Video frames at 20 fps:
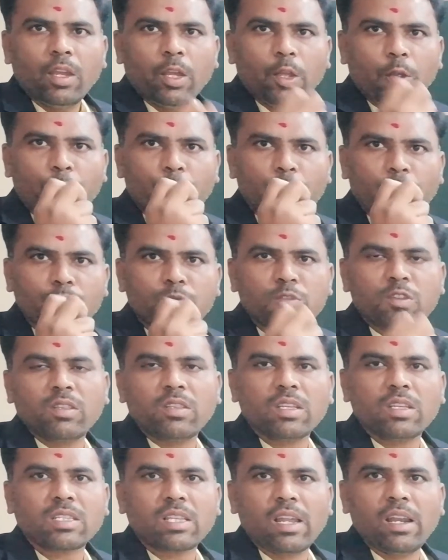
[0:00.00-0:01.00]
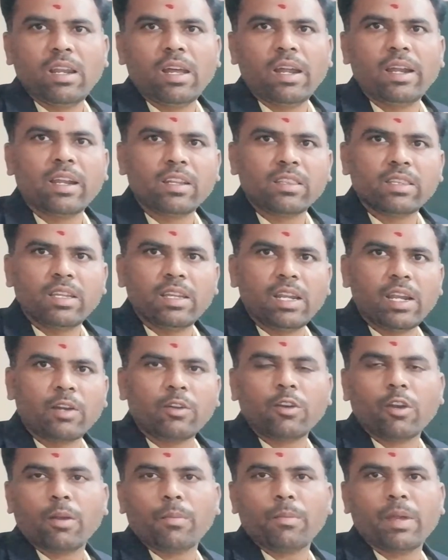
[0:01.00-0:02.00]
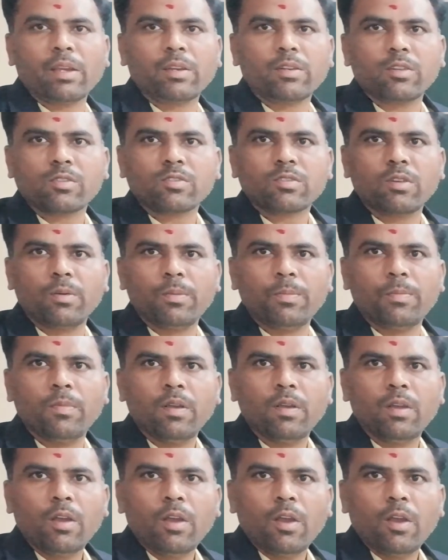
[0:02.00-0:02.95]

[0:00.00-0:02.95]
If we observe the cell under the electron microscope,